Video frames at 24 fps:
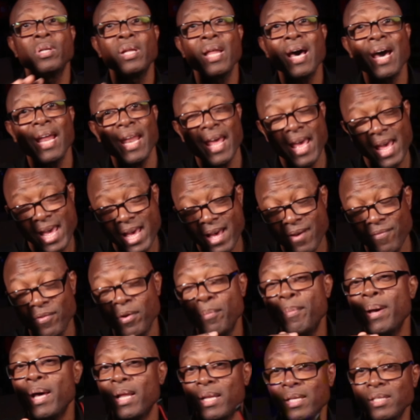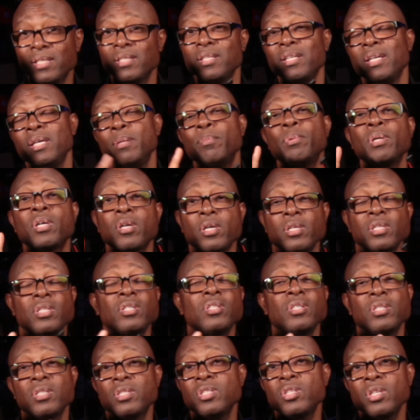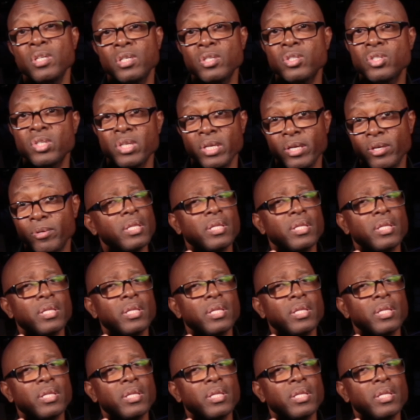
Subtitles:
not have a balance lead because it's a single cell.